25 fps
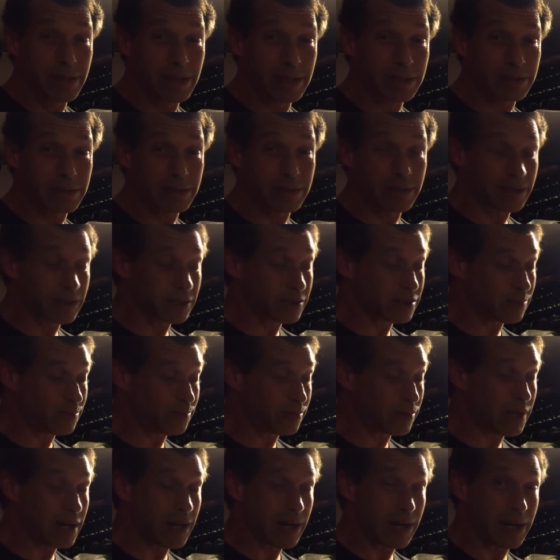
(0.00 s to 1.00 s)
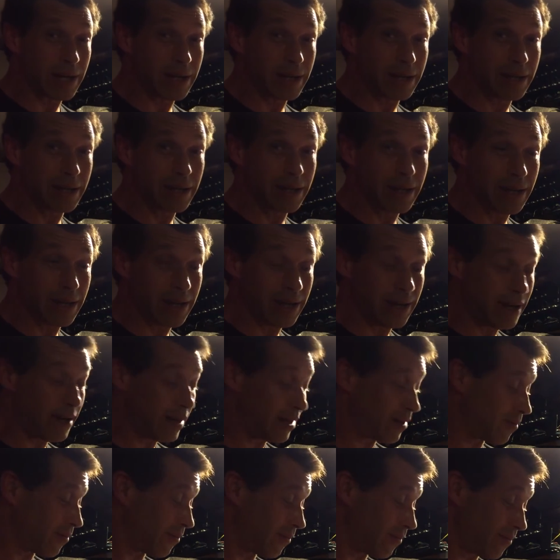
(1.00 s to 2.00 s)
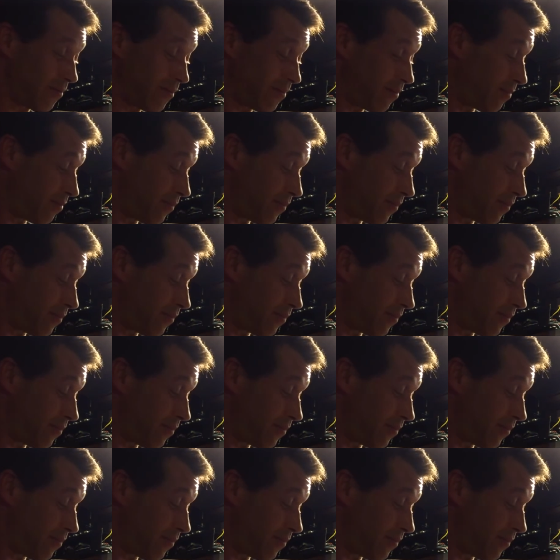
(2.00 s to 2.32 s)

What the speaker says: it's going to supply. And